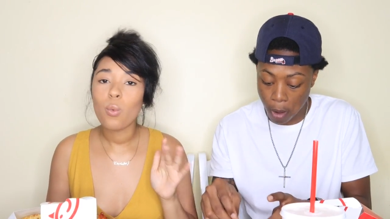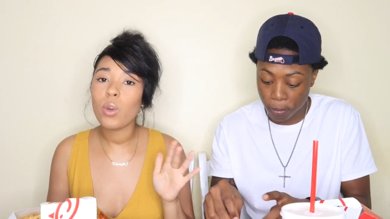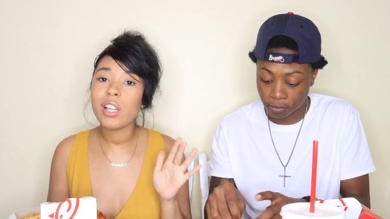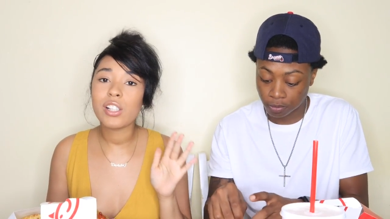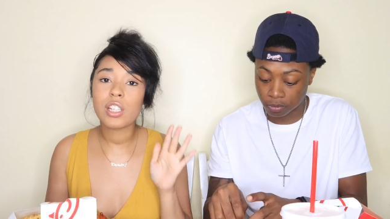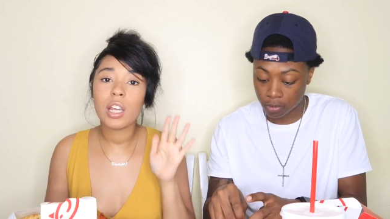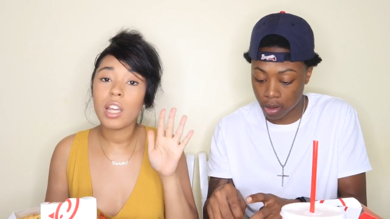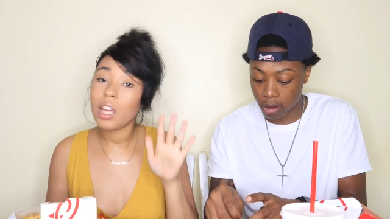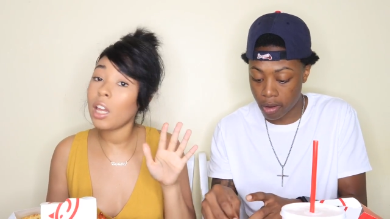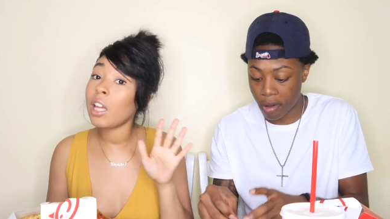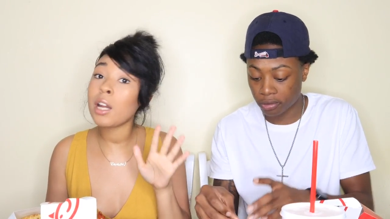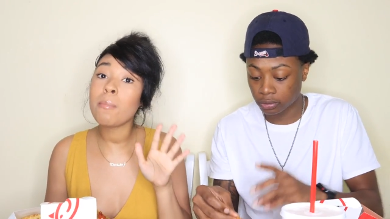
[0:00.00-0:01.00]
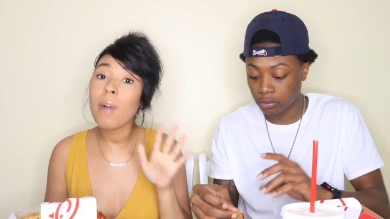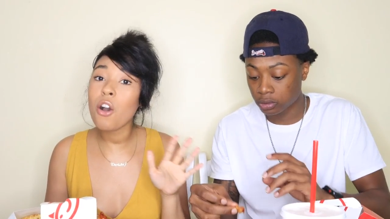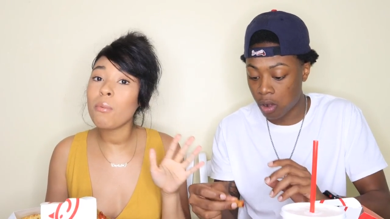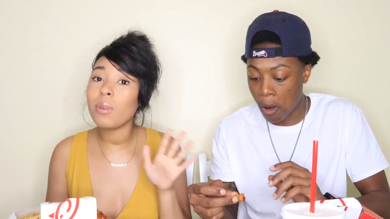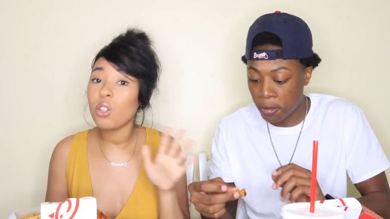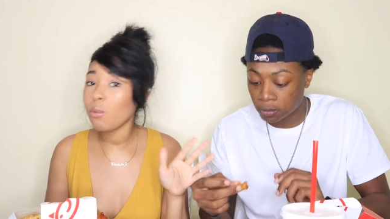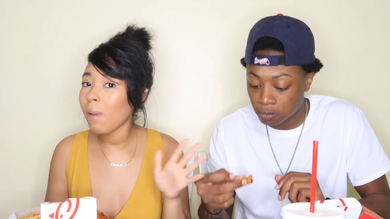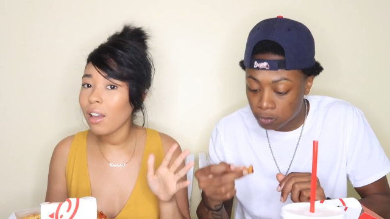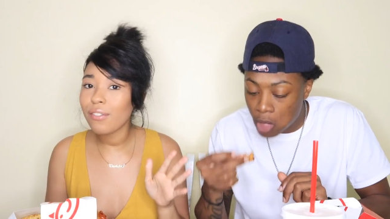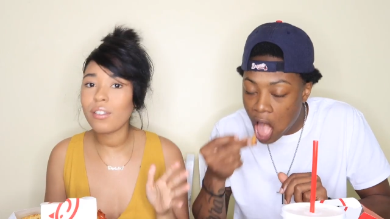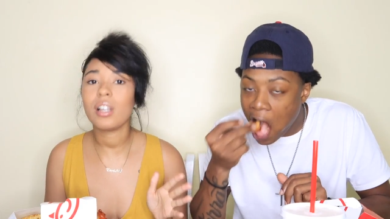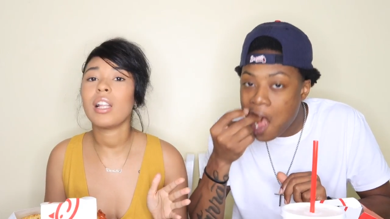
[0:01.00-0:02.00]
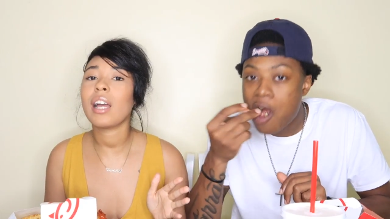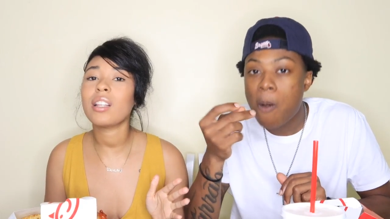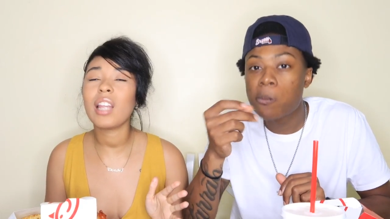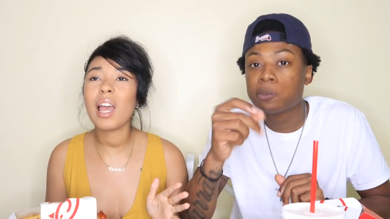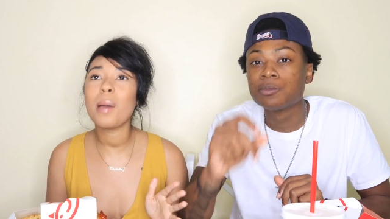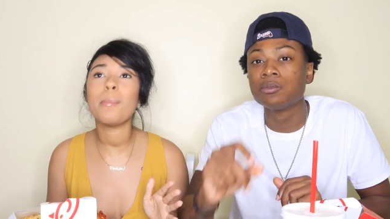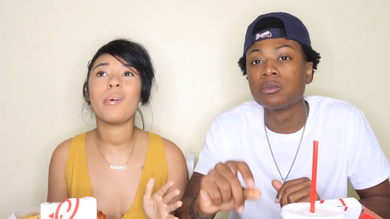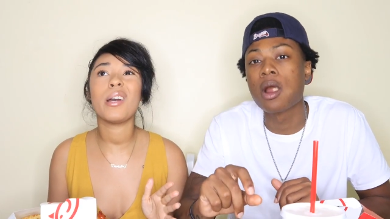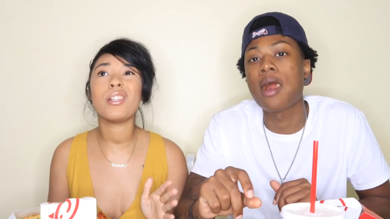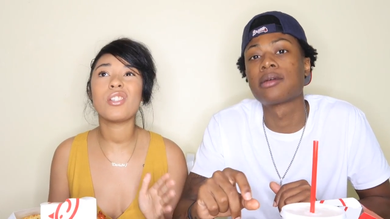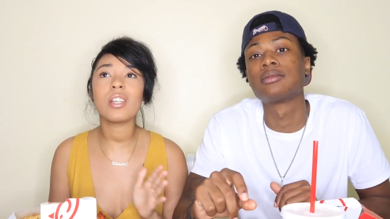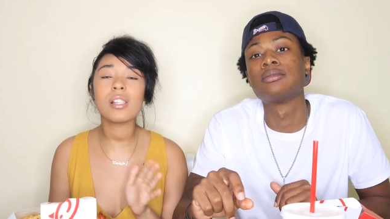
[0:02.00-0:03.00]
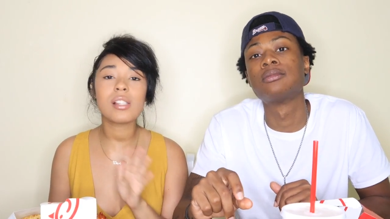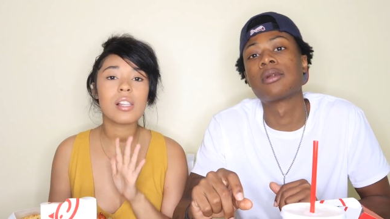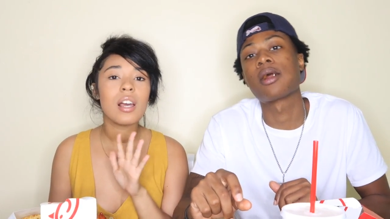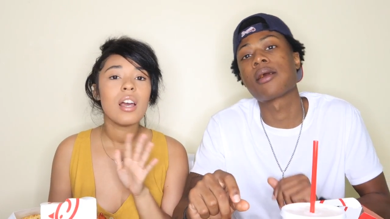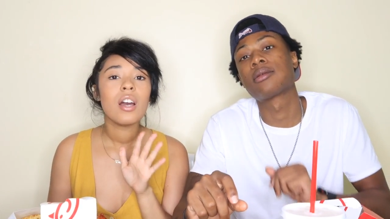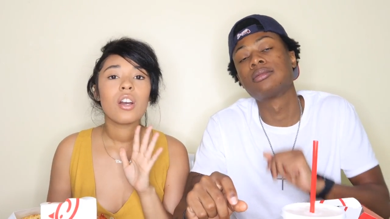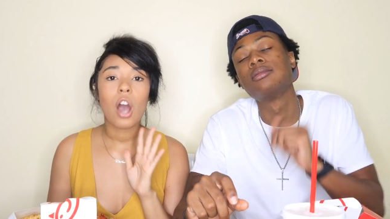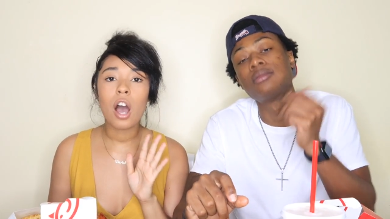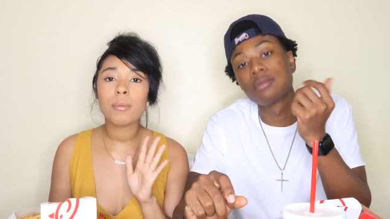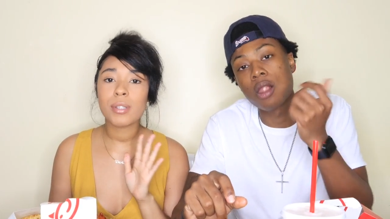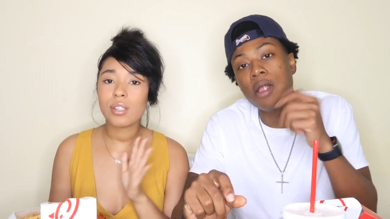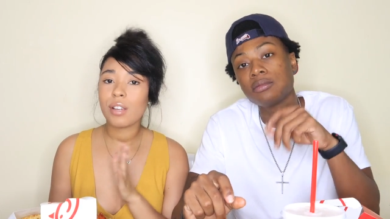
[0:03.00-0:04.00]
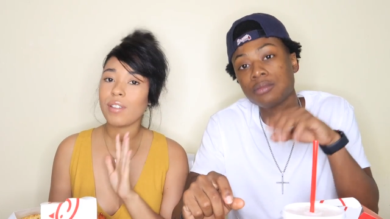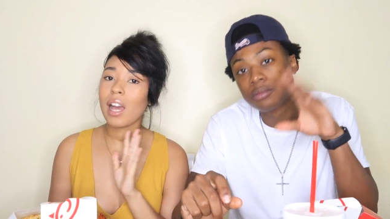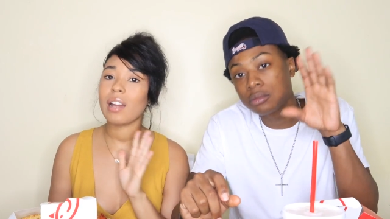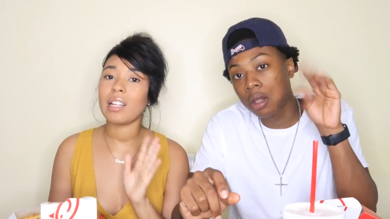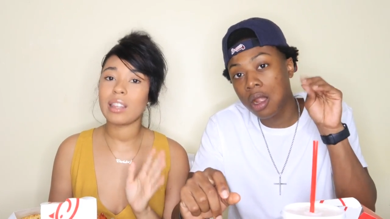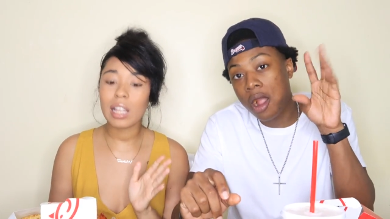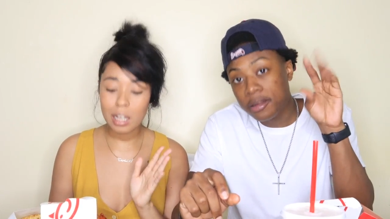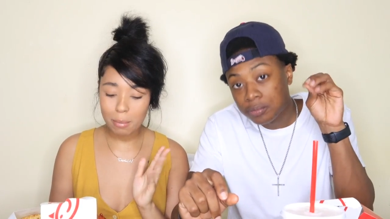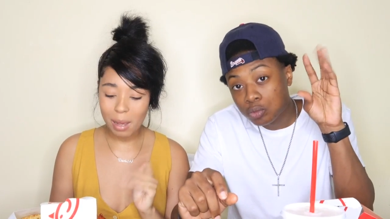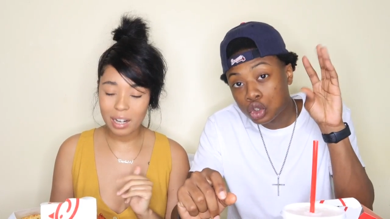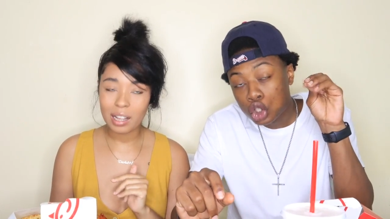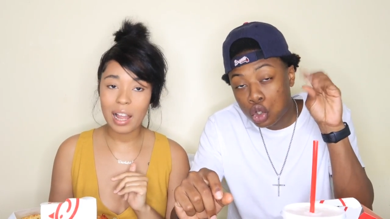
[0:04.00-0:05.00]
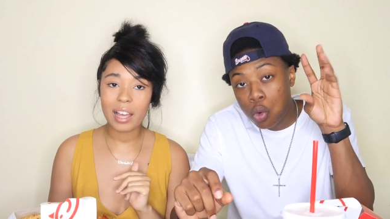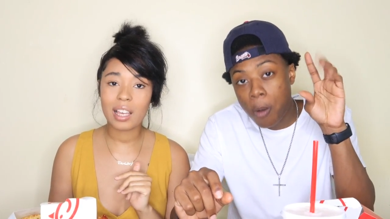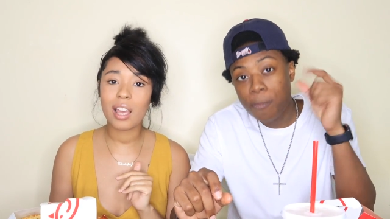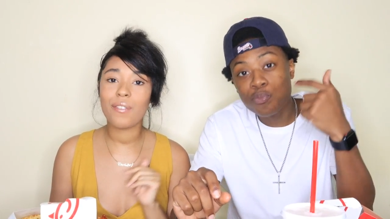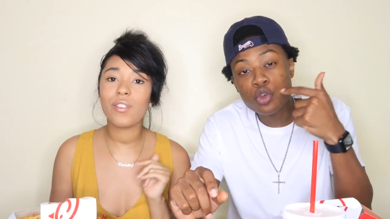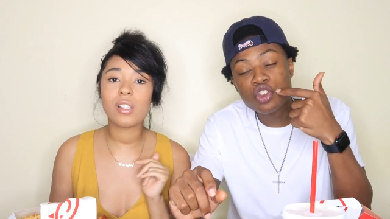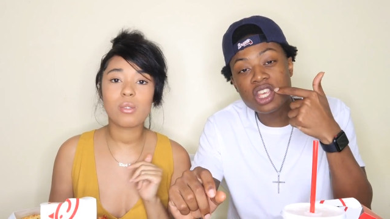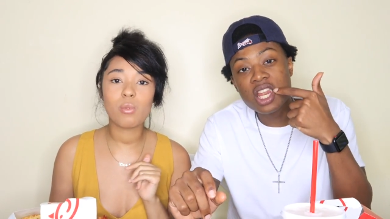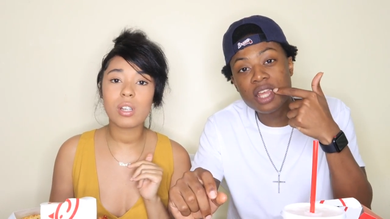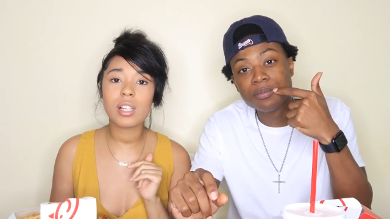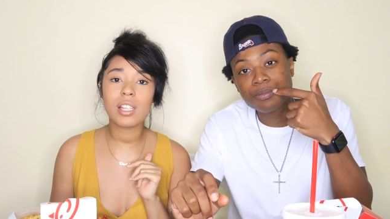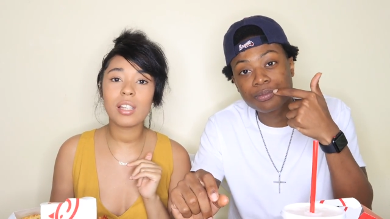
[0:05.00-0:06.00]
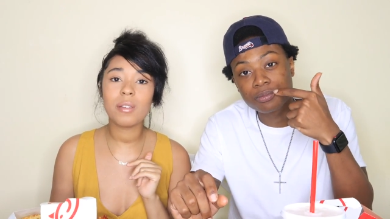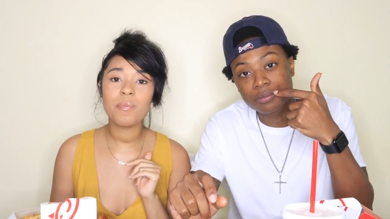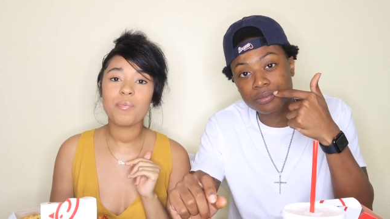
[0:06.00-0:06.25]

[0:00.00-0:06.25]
Speaker 1: which in a moment you might feel like that, but just calm yourself down and think about it. You, like if it's really